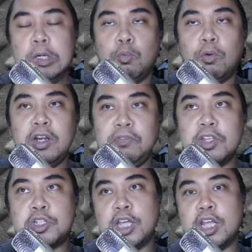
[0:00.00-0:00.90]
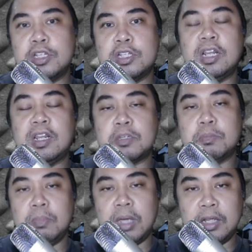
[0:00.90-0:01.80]
one of the changes that has
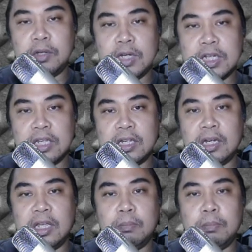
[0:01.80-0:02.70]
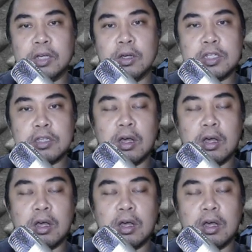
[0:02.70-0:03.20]
made recently because